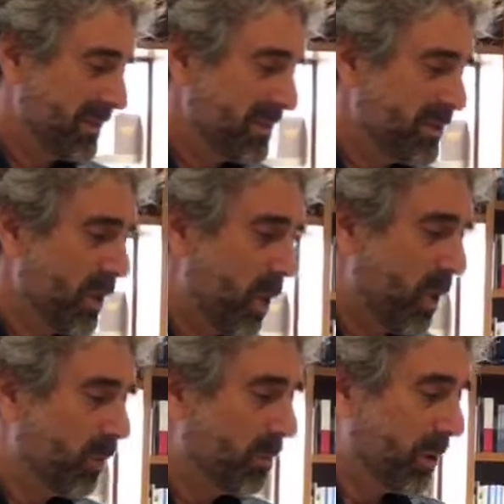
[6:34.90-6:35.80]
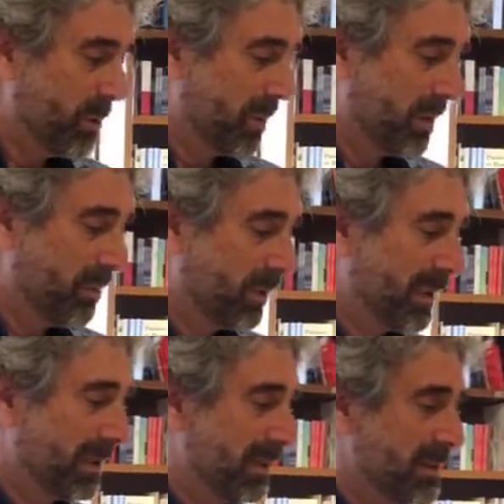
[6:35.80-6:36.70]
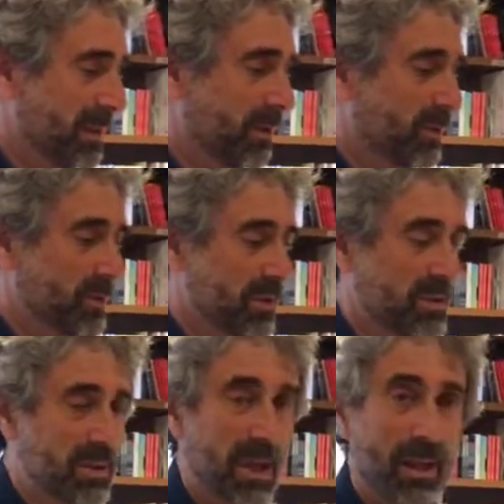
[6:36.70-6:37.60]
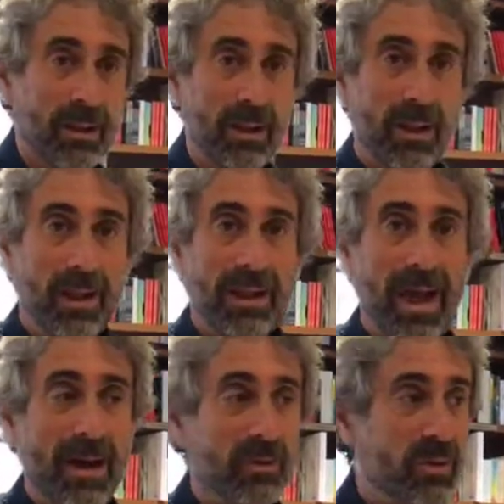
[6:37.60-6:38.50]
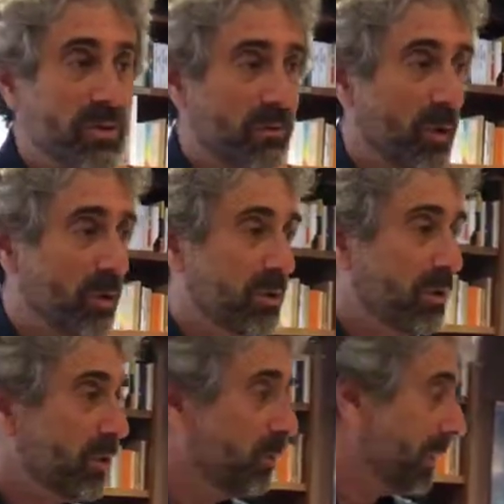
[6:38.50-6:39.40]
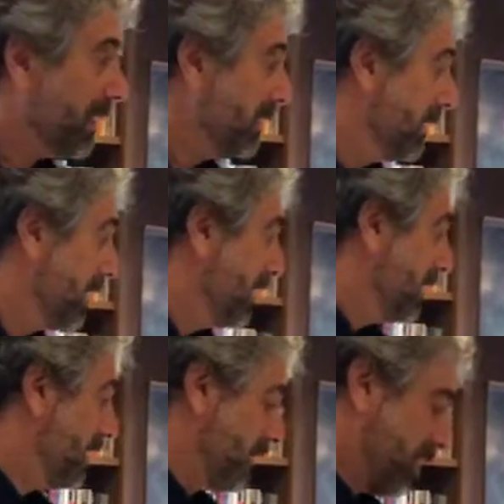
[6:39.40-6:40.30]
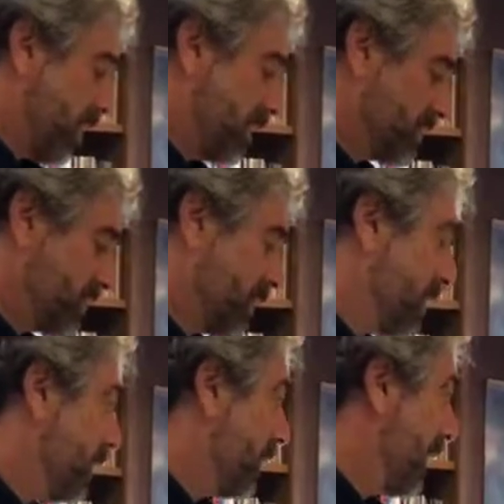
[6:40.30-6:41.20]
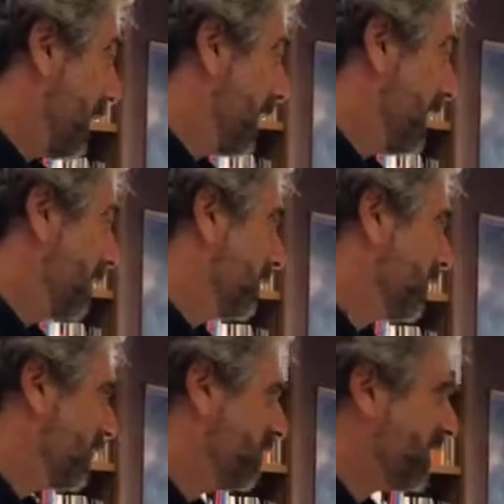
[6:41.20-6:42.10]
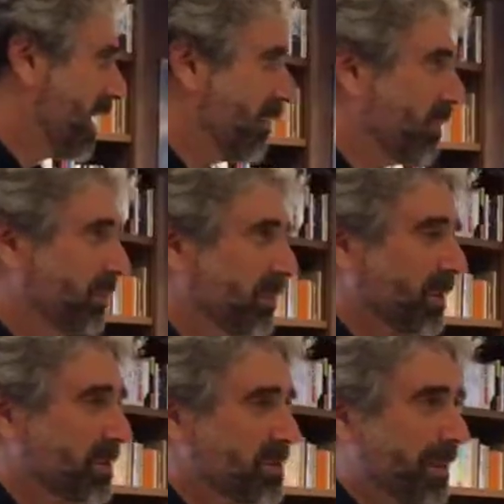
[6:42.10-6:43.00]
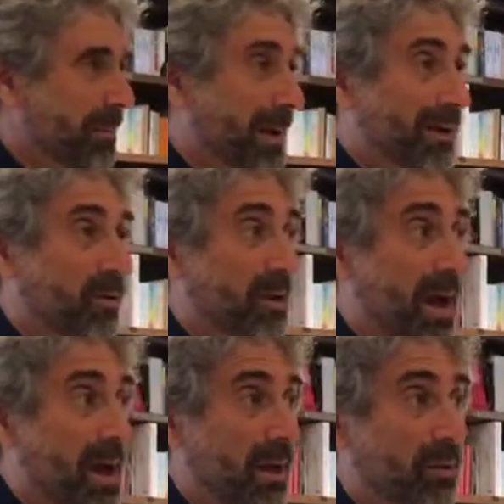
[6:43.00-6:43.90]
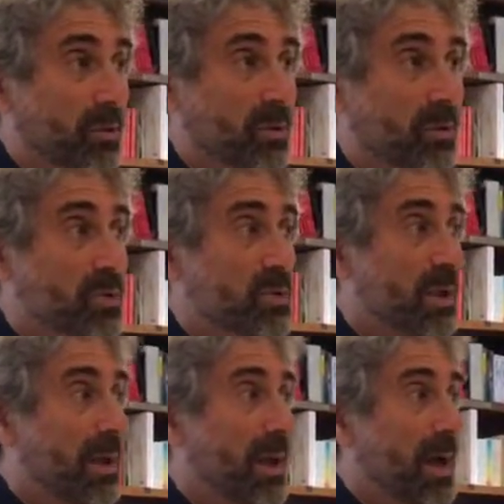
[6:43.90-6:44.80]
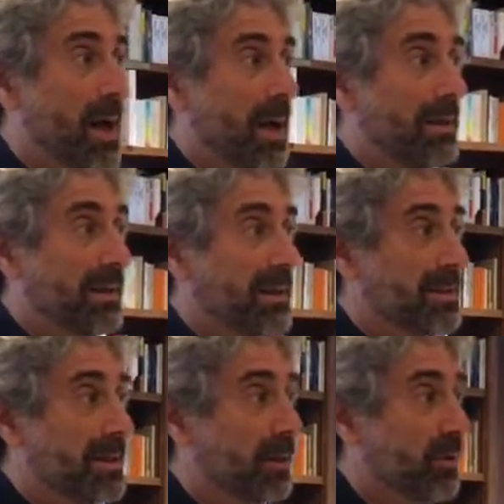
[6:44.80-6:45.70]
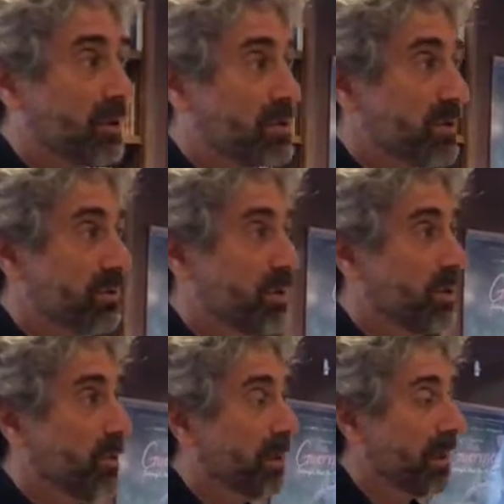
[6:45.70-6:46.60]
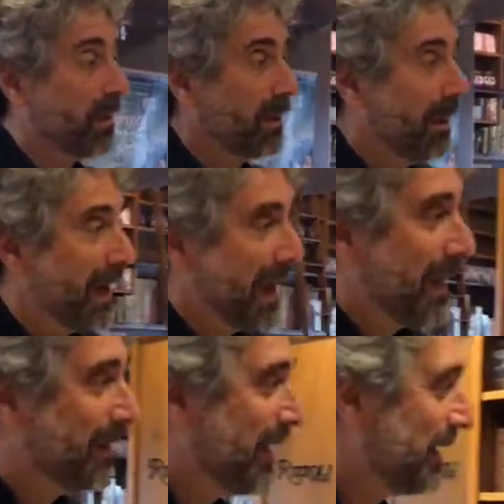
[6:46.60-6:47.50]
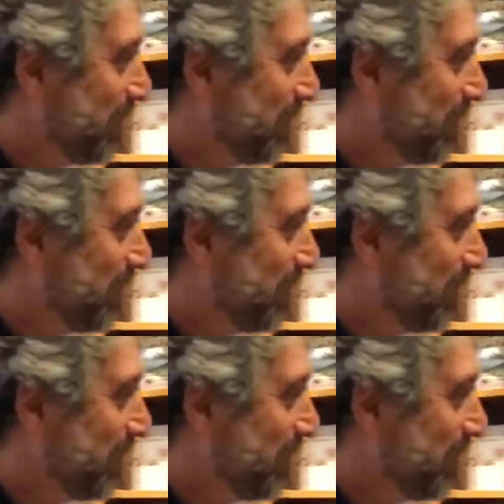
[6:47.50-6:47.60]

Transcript: this is an old book, but a book that continues to sell, The Houses of Old Cuba. There are also some phenomenal books by Michael Connors on the interiors of Cuba. And then